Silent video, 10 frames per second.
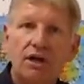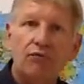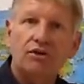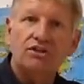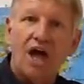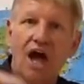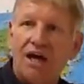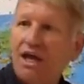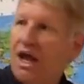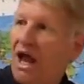different
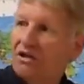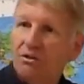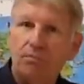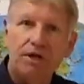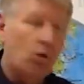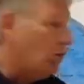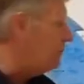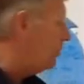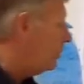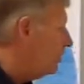side has a p
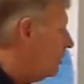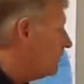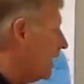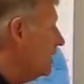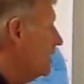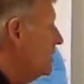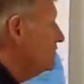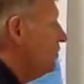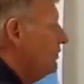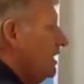orbital. Okay,
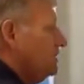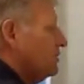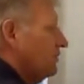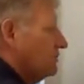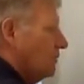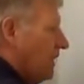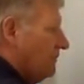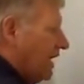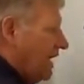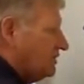so these are, so we have
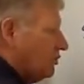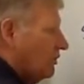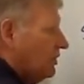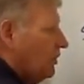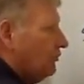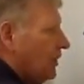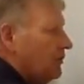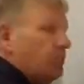the s orbitals and the